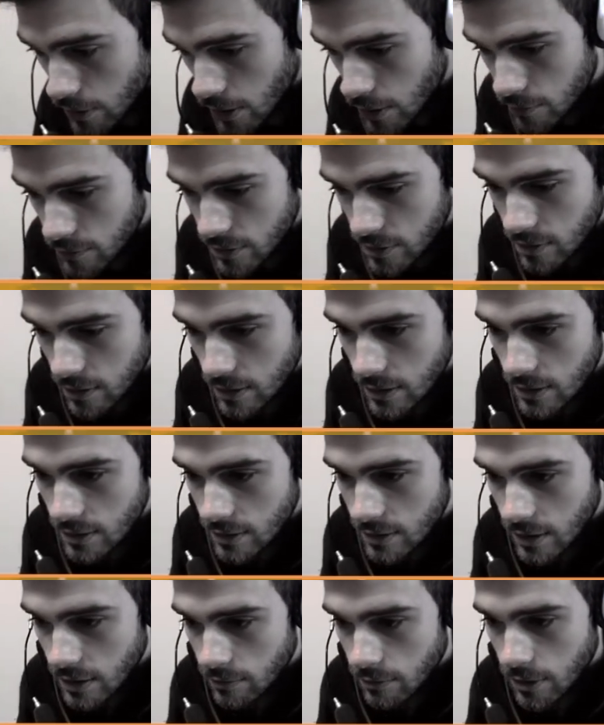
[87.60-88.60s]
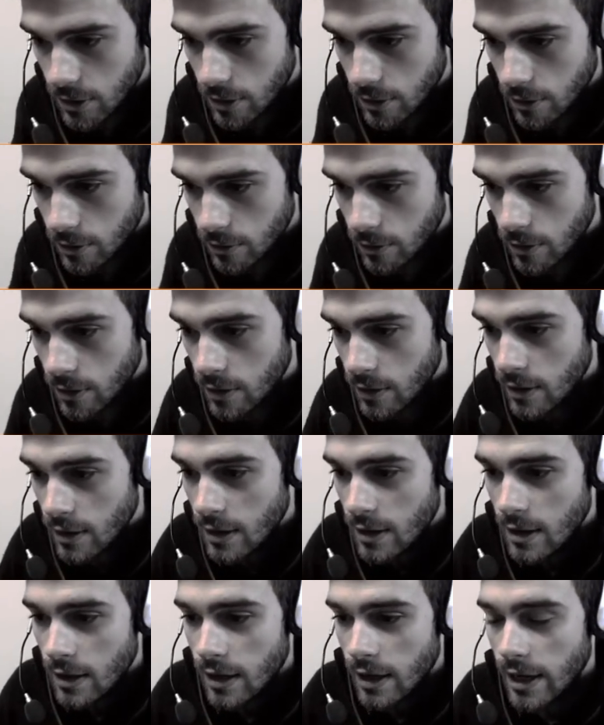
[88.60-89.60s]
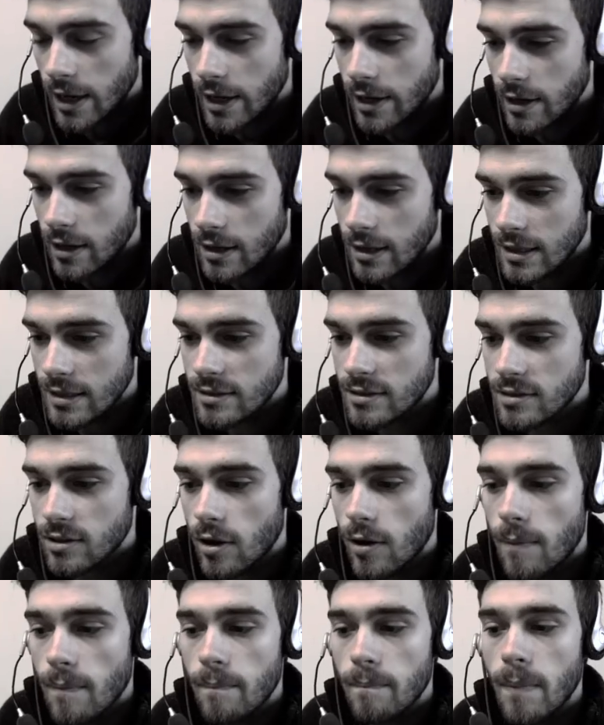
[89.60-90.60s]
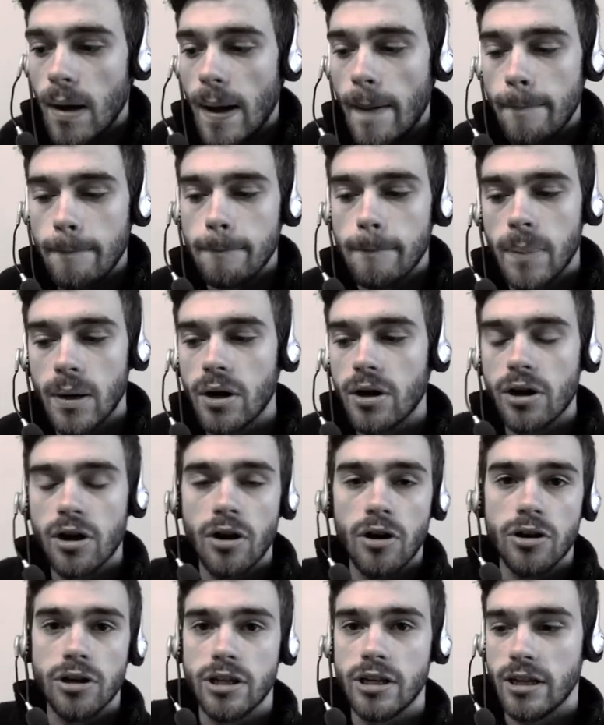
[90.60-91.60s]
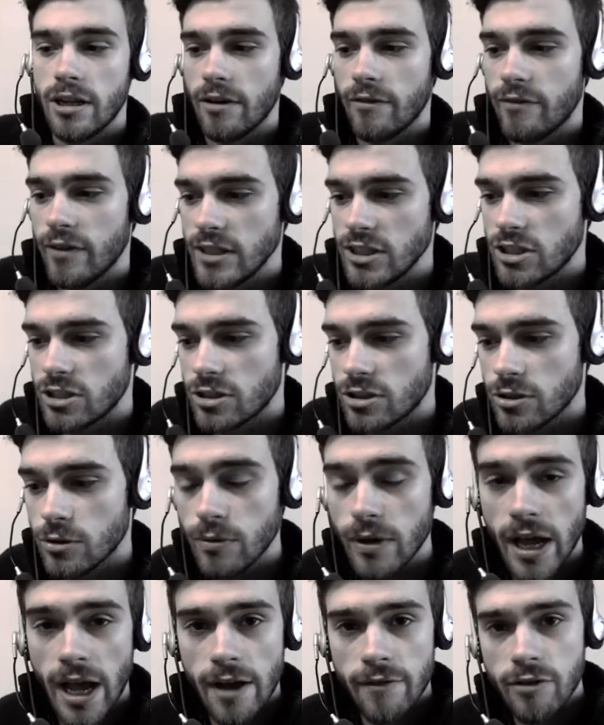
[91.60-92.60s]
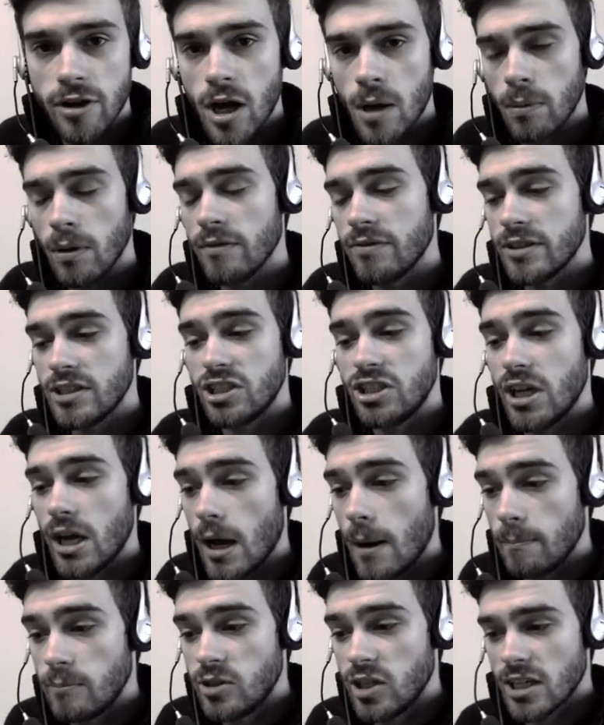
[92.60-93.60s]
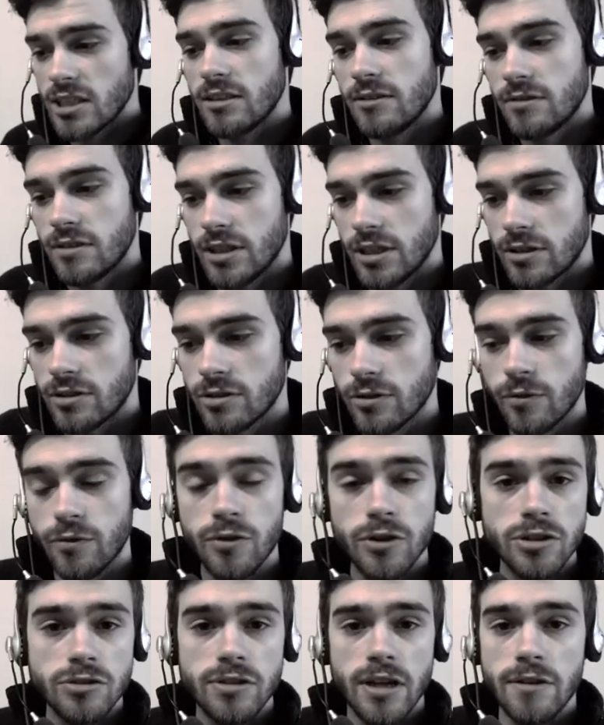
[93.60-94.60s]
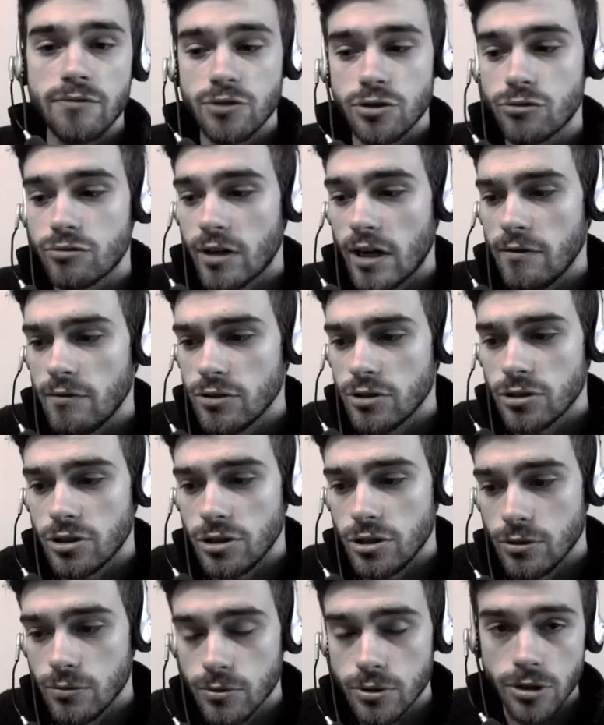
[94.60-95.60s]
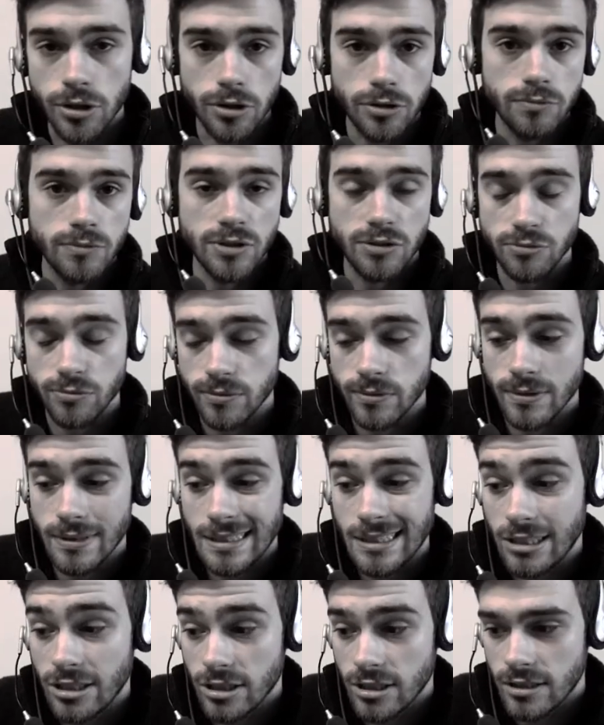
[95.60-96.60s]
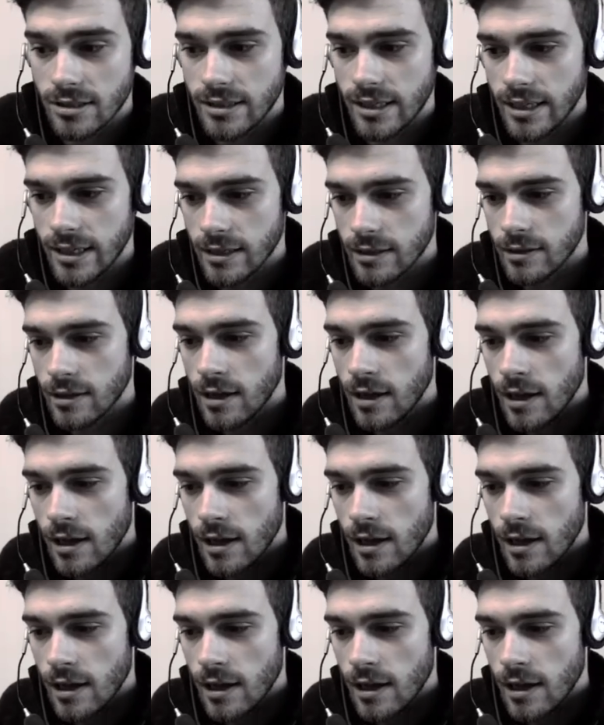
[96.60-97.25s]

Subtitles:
obviously. There we go. And let's embark on an adventure. So we have a couple of objectives here. So first we have to travel to the new world, which we just did.